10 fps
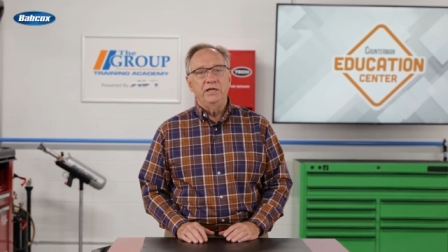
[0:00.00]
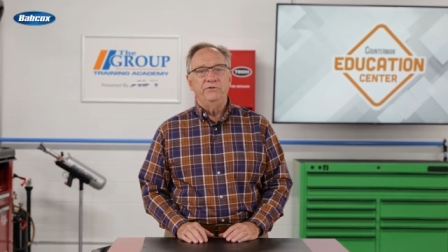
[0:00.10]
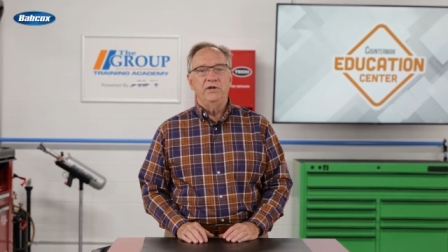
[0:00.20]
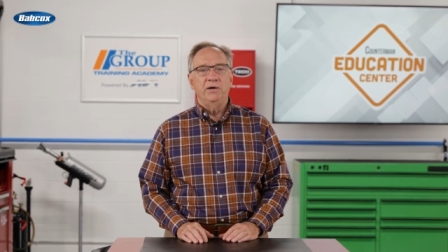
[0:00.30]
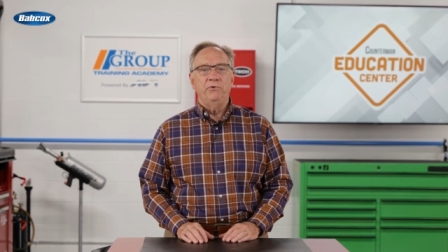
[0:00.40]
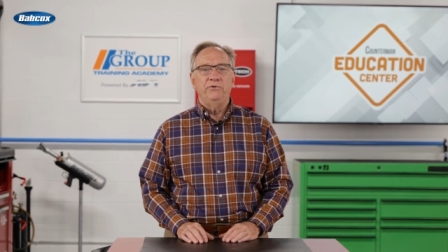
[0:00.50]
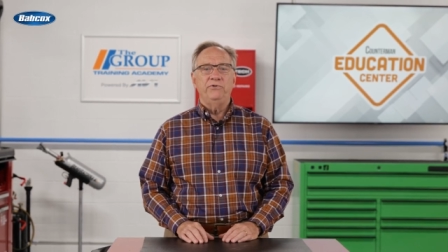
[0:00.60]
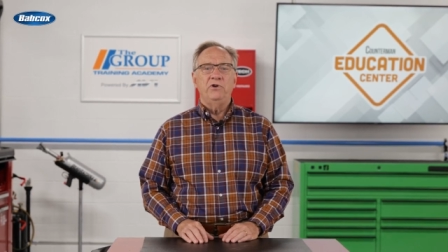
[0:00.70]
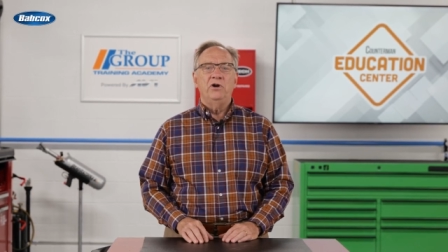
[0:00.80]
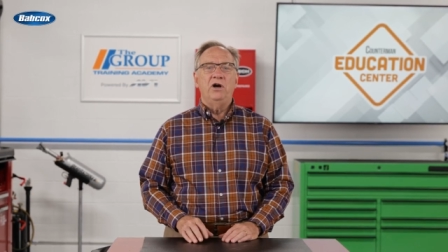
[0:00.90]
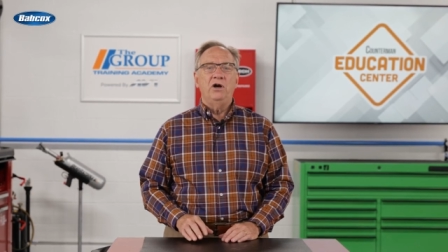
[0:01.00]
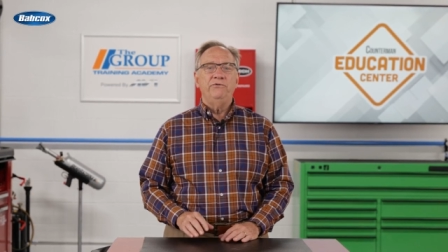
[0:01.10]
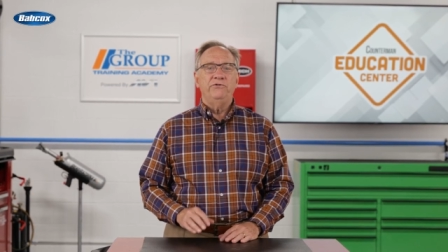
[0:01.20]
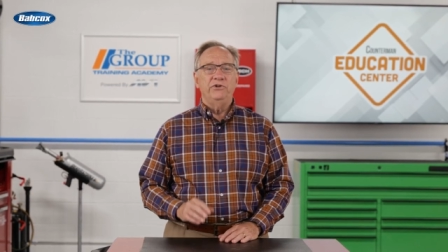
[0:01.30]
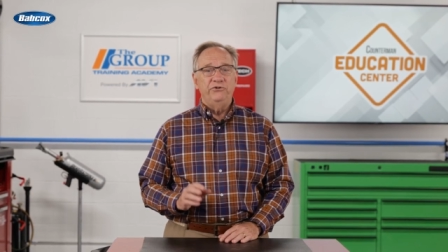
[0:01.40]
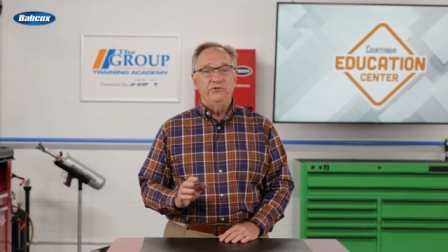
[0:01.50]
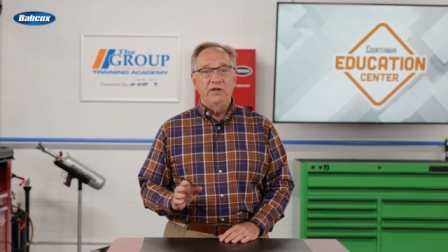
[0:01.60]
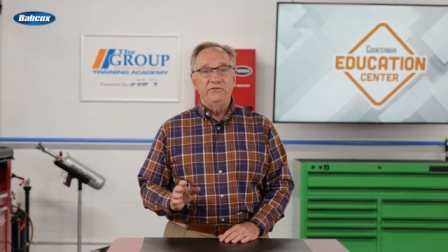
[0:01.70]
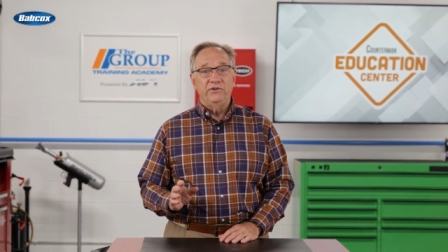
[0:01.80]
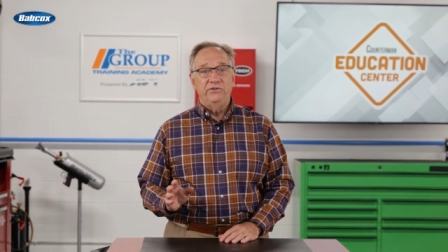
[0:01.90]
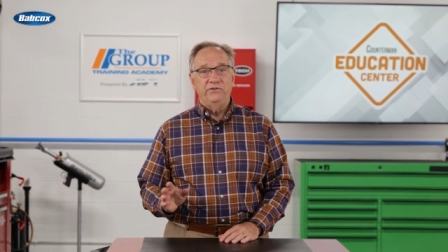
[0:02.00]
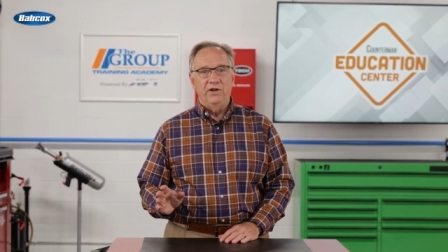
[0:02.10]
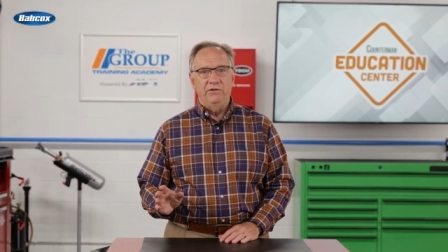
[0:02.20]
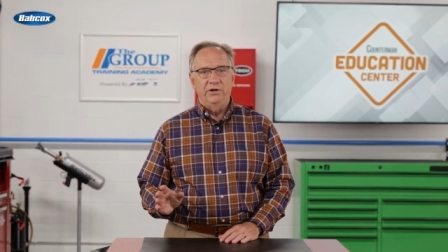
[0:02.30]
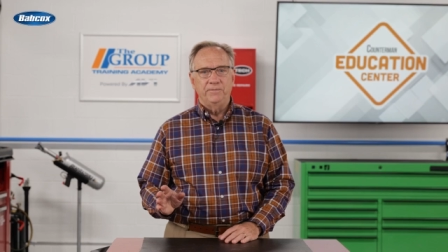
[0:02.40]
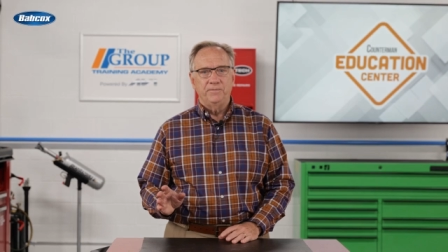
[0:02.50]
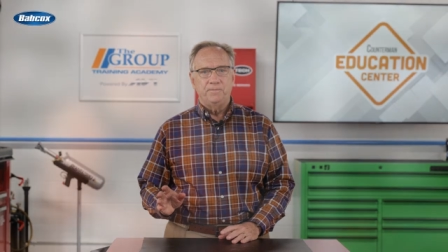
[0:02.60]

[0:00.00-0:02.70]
examples of suggested selling.